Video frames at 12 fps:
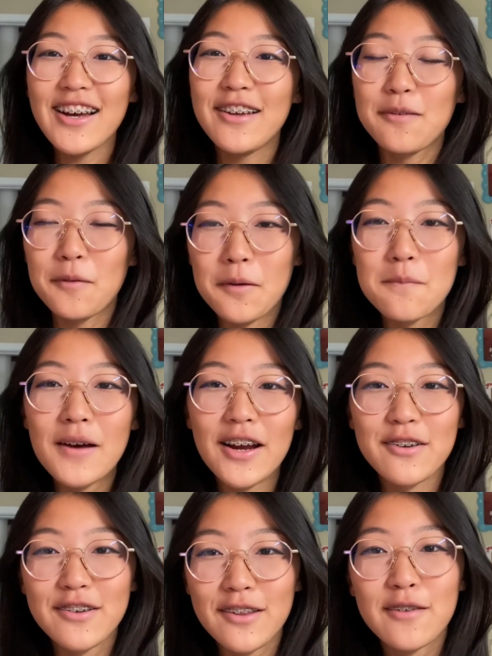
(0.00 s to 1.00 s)
guys, welcome back
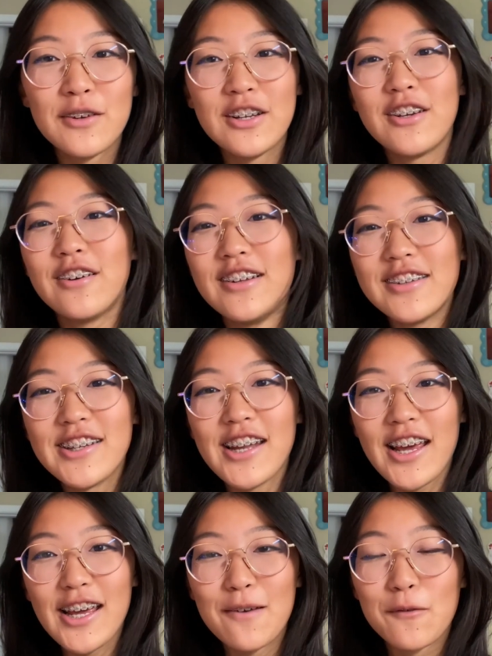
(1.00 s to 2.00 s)
to another video, and
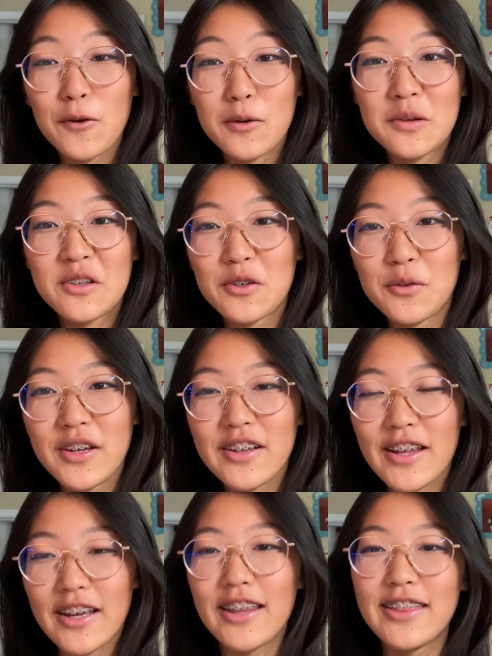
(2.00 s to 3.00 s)
today I'm going to be doing
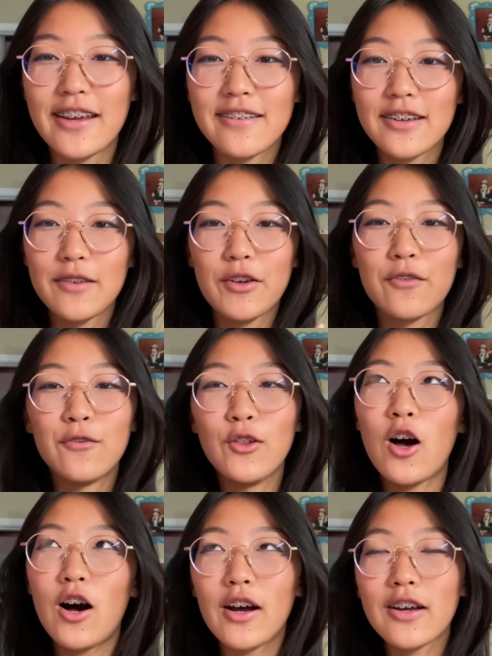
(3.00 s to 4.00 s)
like a Thanksgiving
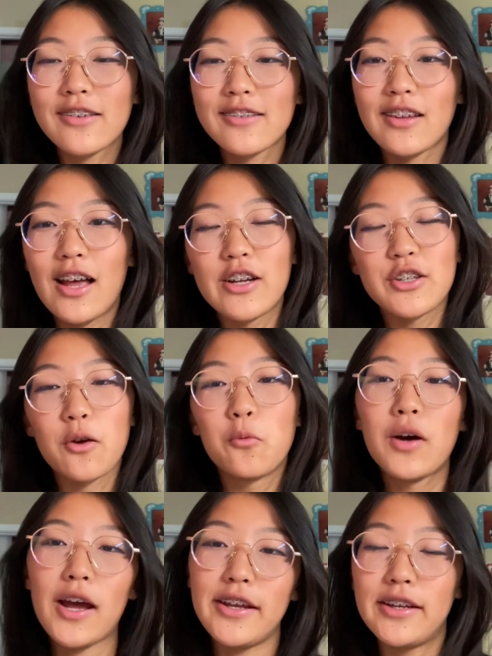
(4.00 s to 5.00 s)
vlog slash like
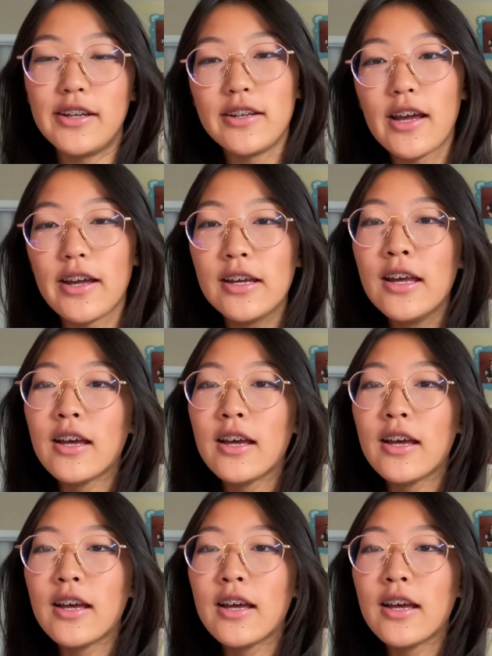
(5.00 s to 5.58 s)
what I eat in a day,